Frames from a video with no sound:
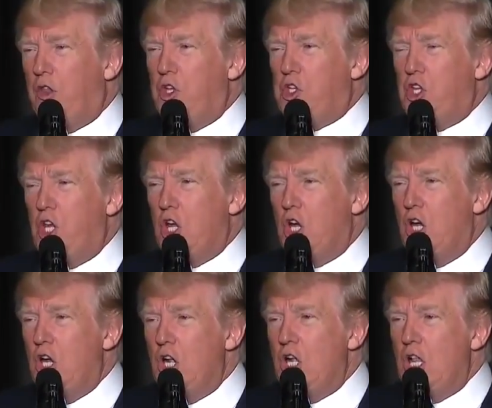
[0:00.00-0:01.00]
this year
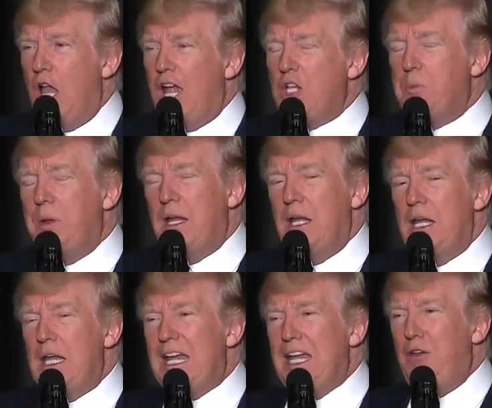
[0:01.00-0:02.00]
has been
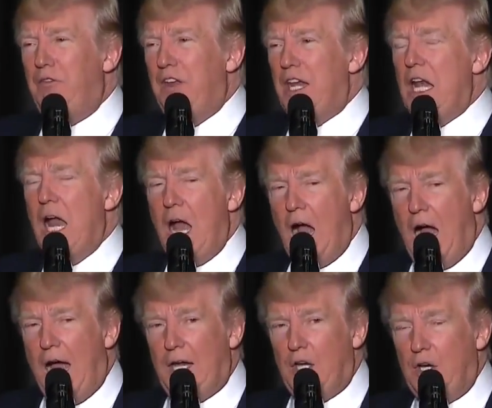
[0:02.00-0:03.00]
even
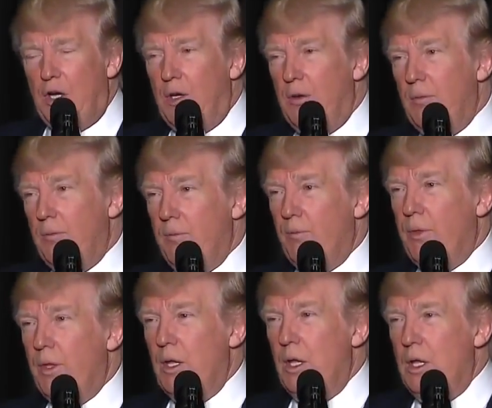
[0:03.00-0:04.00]
higher.
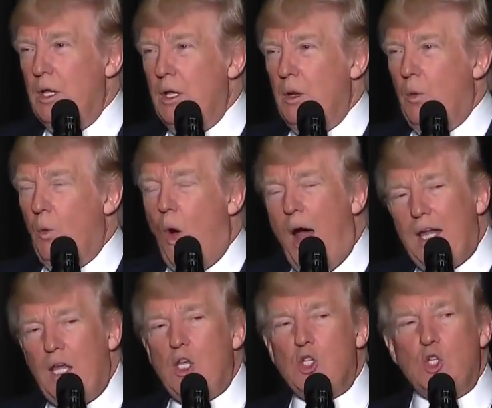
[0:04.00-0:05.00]
What
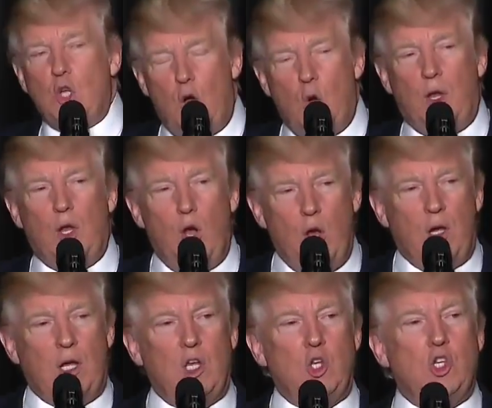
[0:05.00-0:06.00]
is going on
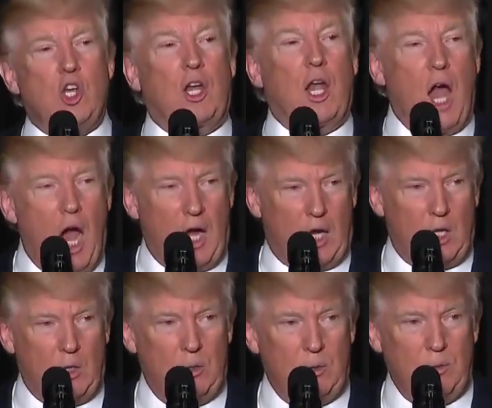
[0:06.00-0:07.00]
in Chicago?